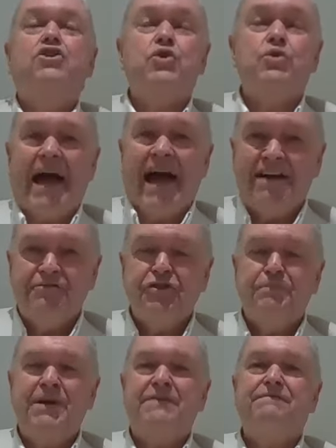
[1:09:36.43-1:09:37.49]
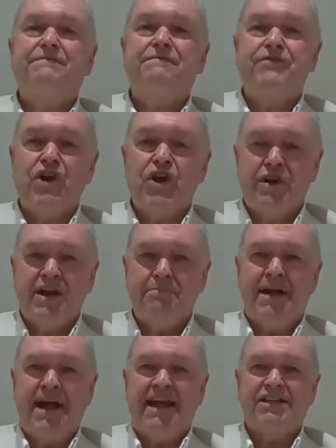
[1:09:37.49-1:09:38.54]
You have to be very
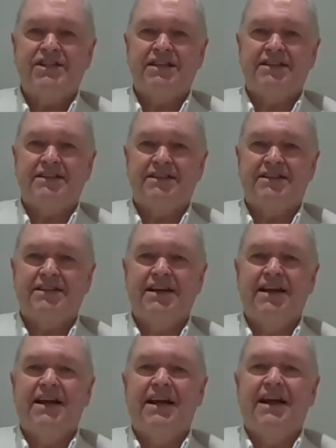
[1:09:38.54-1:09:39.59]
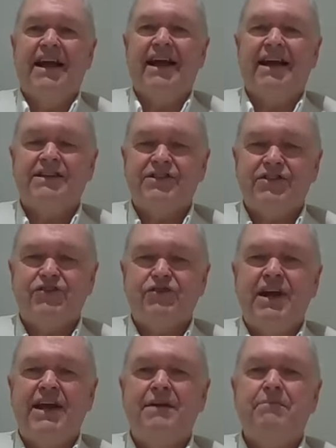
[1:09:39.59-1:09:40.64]
patient,
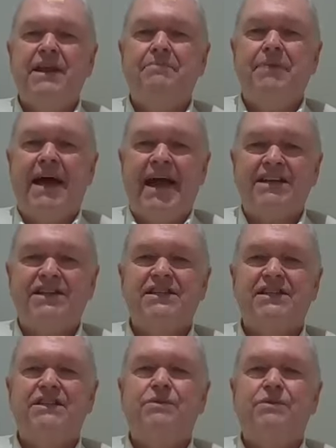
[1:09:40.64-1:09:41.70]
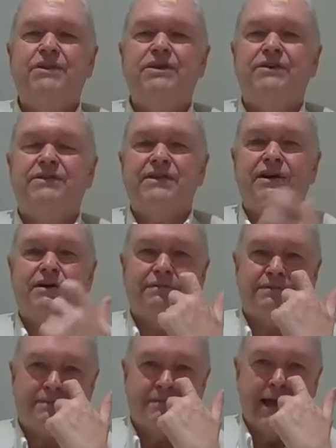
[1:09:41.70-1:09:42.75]
extremely patient with
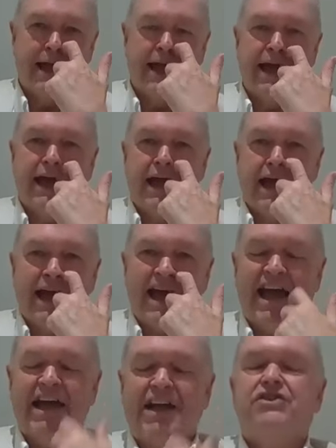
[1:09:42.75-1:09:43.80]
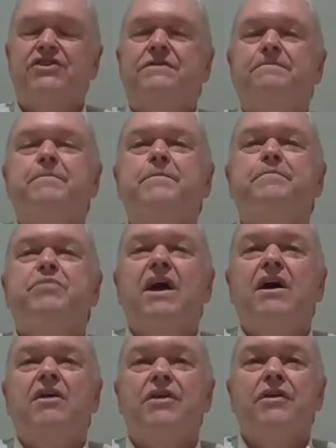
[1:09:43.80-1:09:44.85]
yourself. And
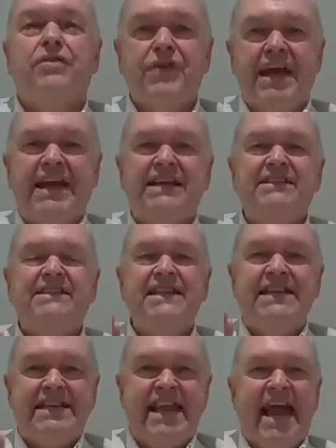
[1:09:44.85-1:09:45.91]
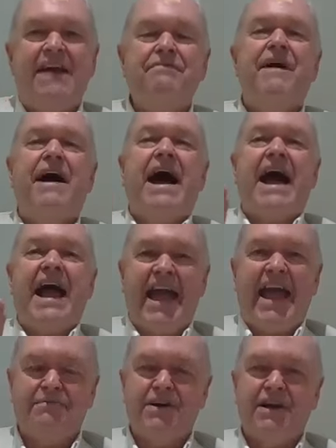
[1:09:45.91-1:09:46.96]
the thing is, never,
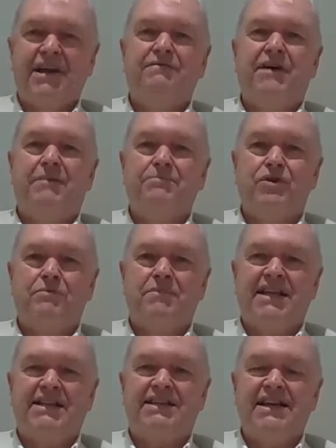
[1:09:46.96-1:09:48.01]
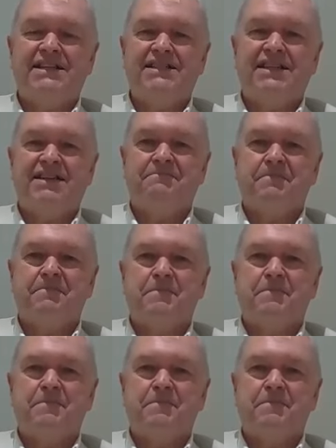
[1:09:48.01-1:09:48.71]
ever give up your meditation.